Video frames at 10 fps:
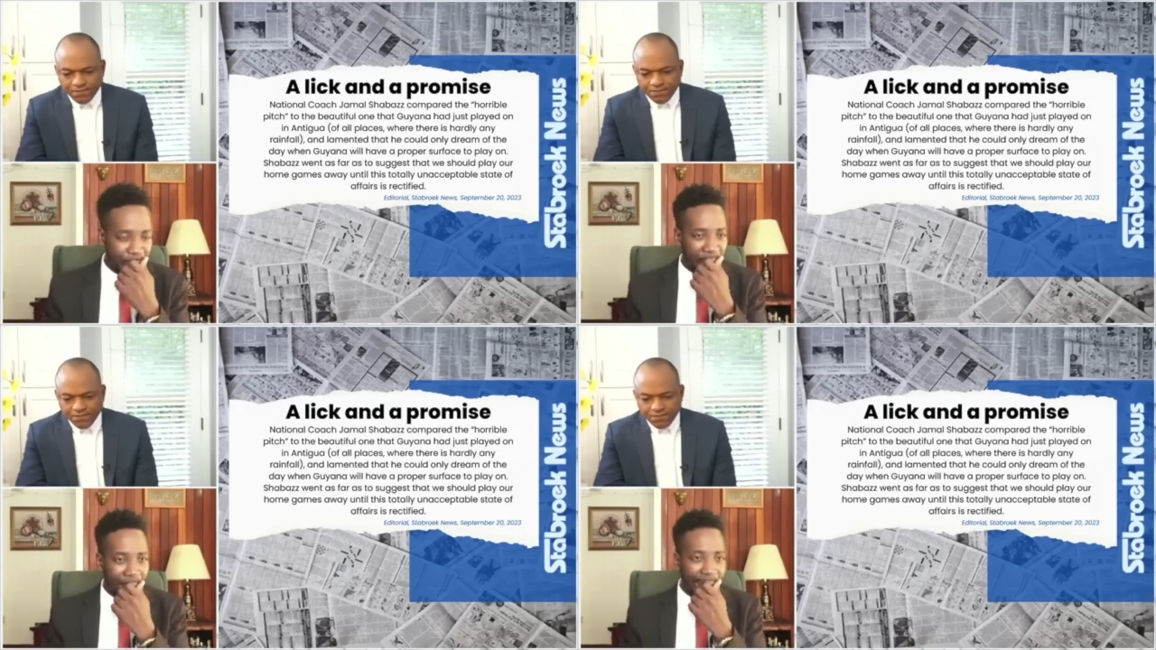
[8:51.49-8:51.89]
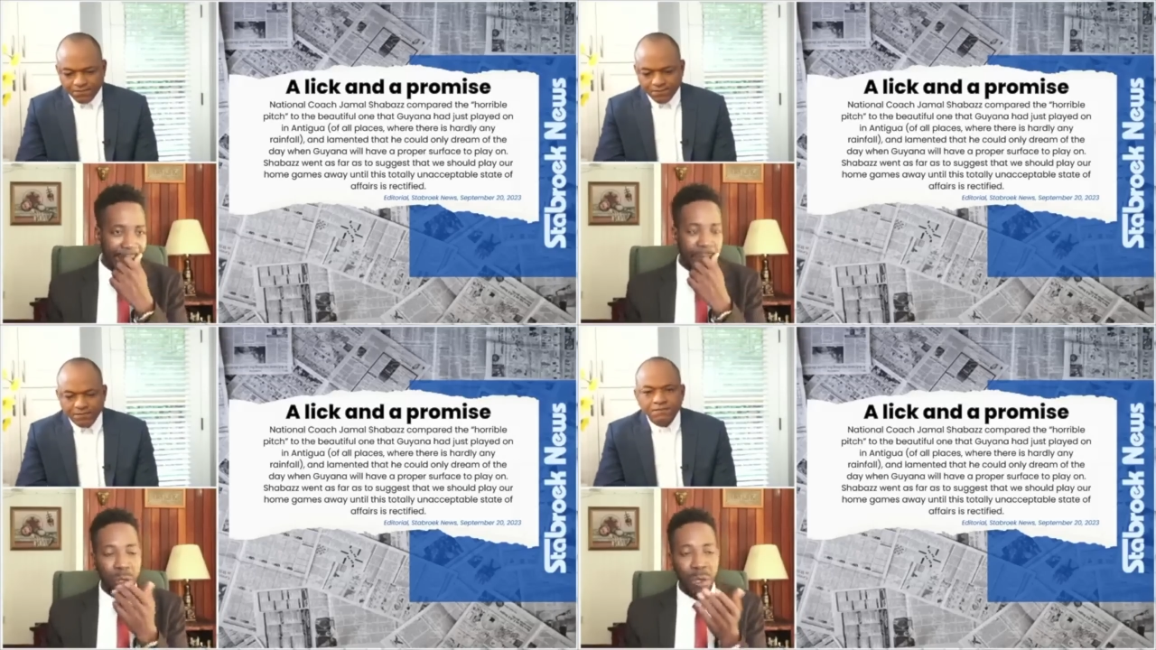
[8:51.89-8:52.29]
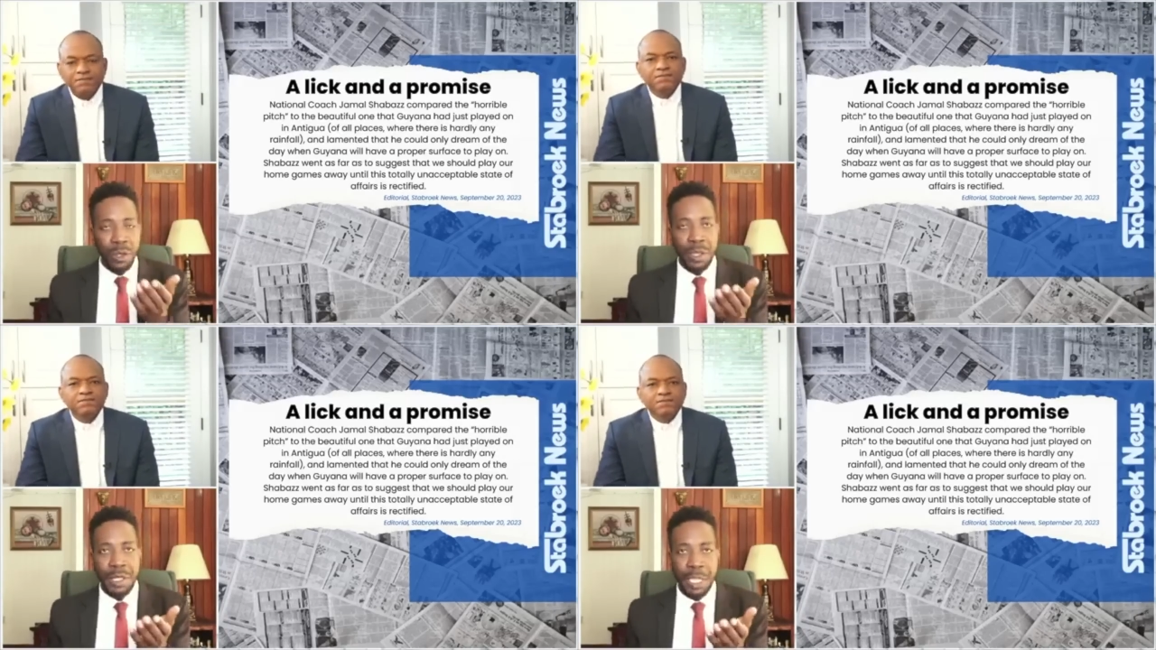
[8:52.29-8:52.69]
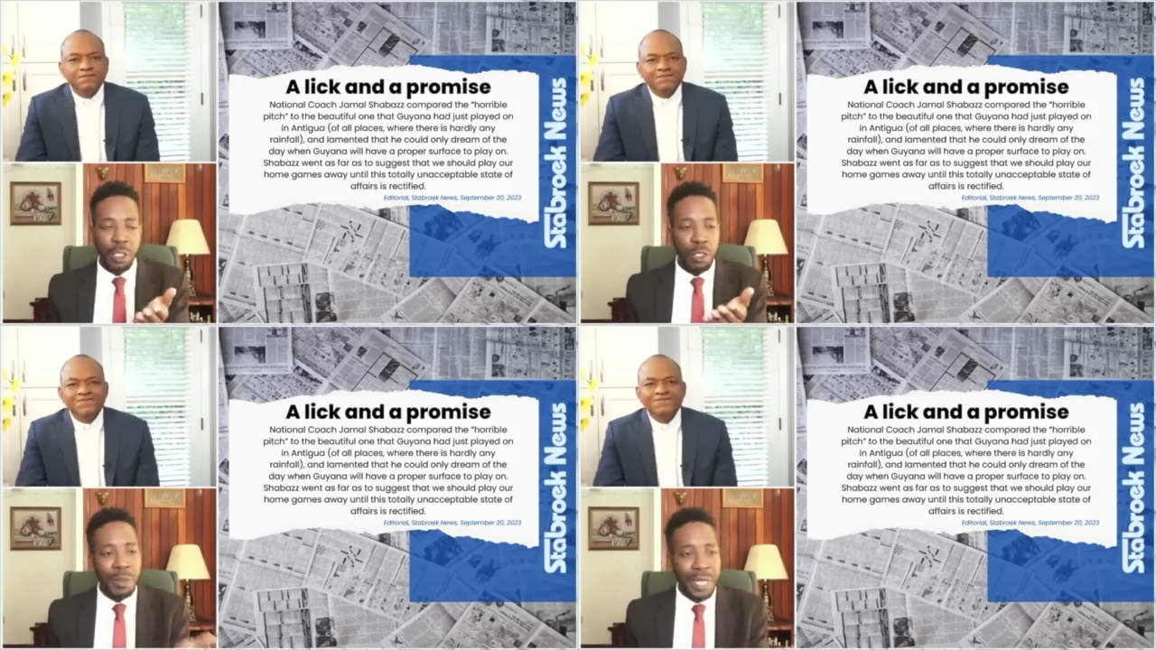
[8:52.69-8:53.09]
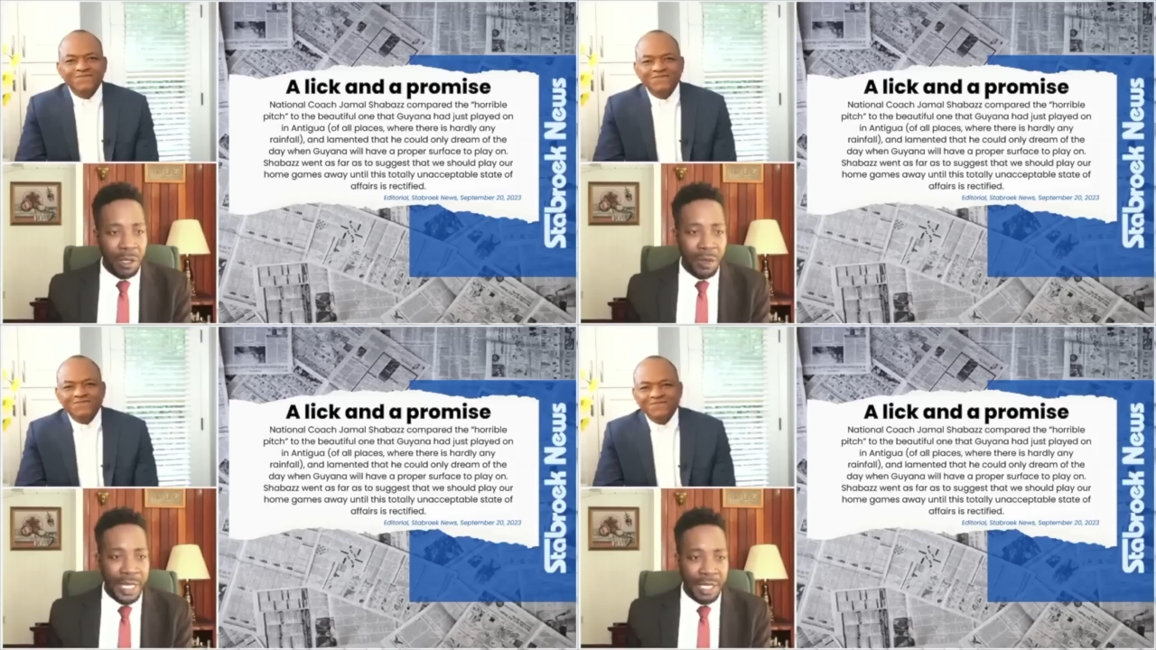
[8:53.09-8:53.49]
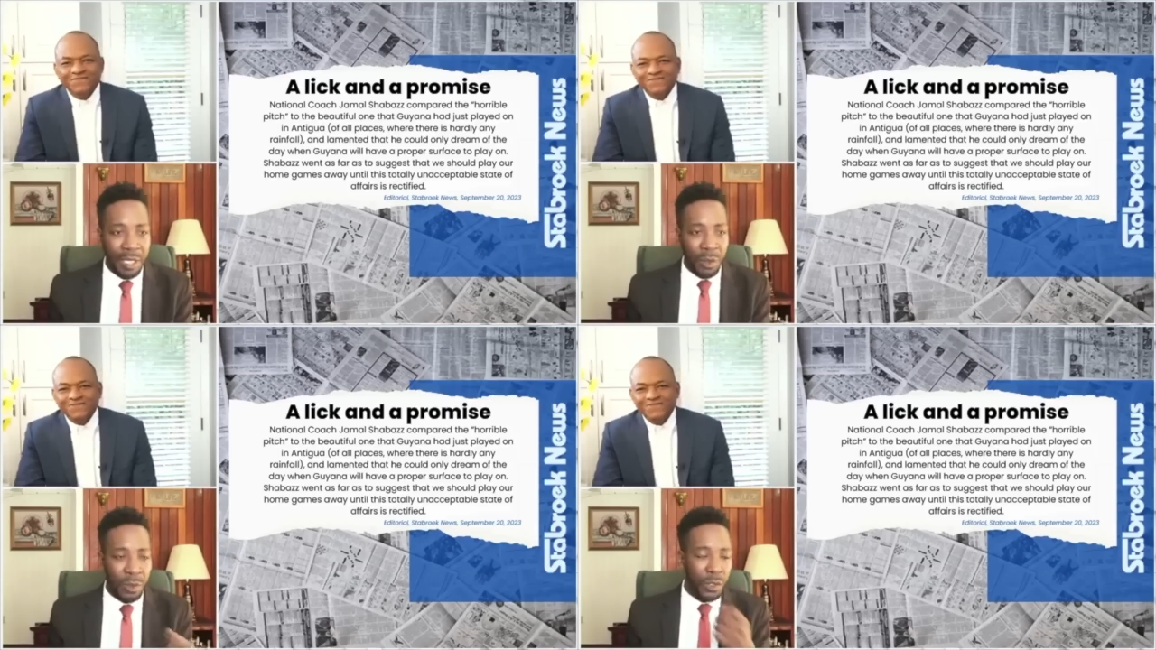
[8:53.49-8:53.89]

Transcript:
Speaker 1: and so there should be no excuse.